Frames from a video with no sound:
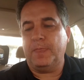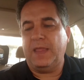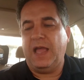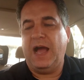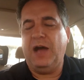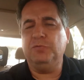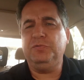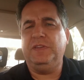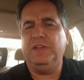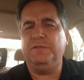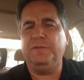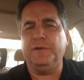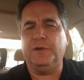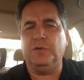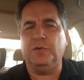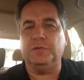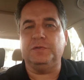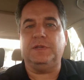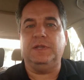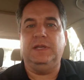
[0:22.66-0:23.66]
how
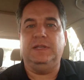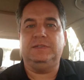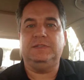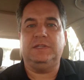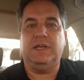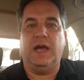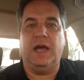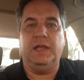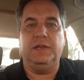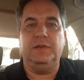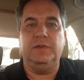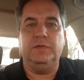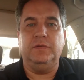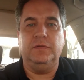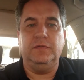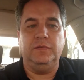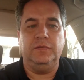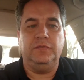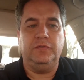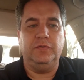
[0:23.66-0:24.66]
difficult it's
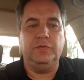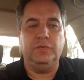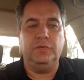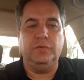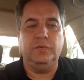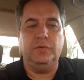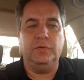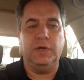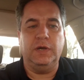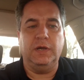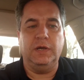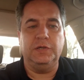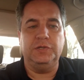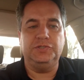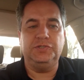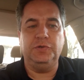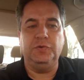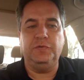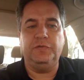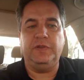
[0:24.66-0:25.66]
gotten to
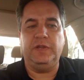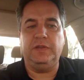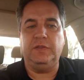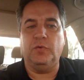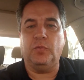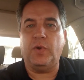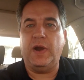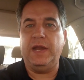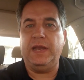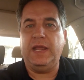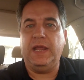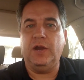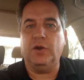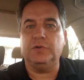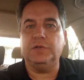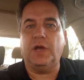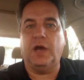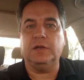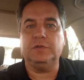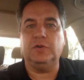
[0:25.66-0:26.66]
choosing the right hair
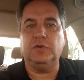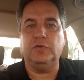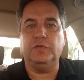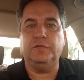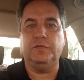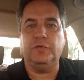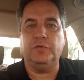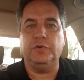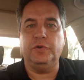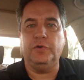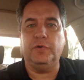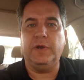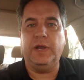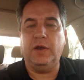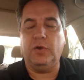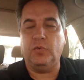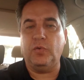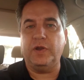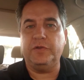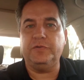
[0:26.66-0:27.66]
doctor for your
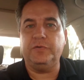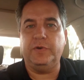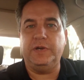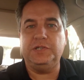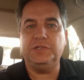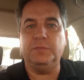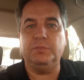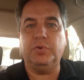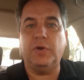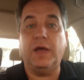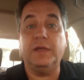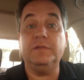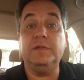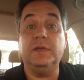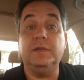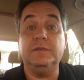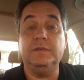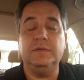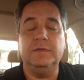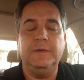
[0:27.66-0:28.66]
hair restoration
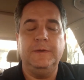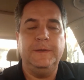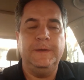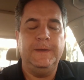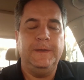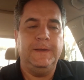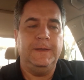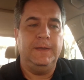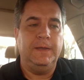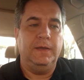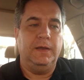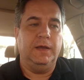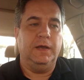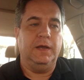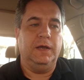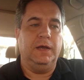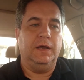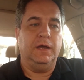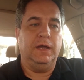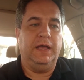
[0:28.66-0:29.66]
process.
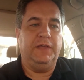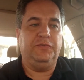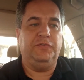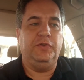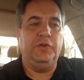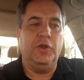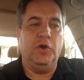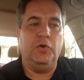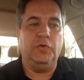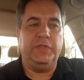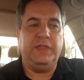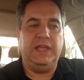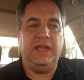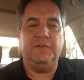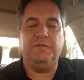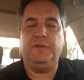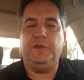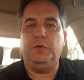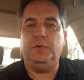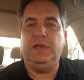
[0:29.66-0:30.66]
As you know, the
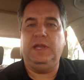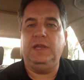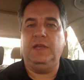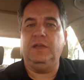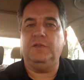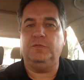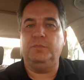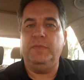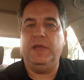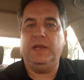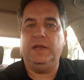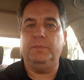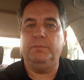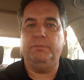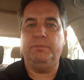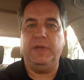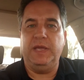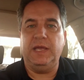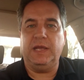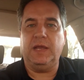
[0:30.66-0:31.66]
FUE has made a
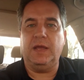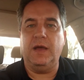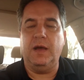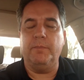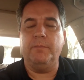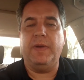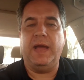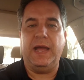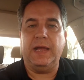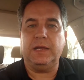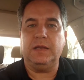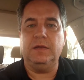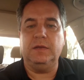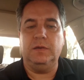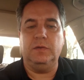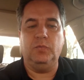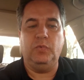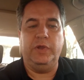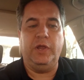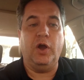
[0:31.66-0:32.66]
big comeback.
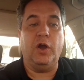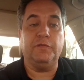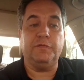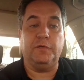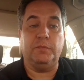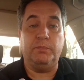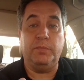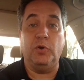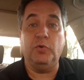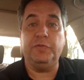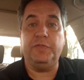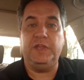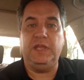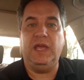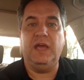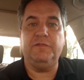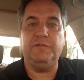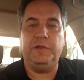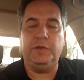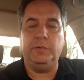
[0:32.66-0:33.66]
We offer both the
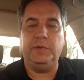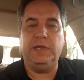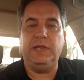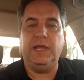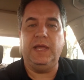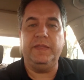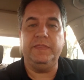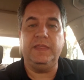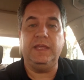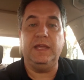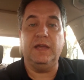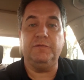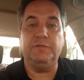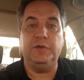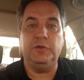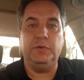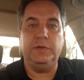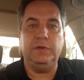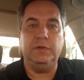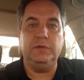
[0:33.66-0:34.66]
FUE and the
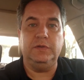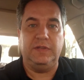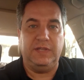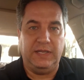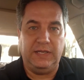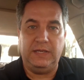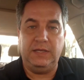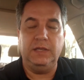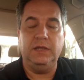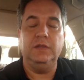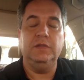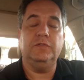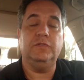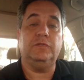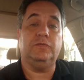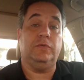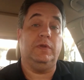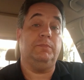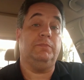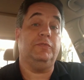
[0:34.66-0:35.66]
FUT
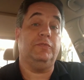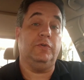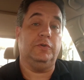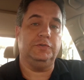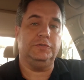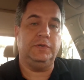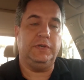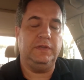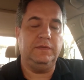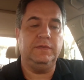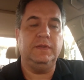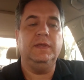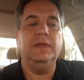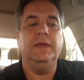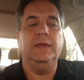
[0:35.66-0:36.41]
strip surgeries.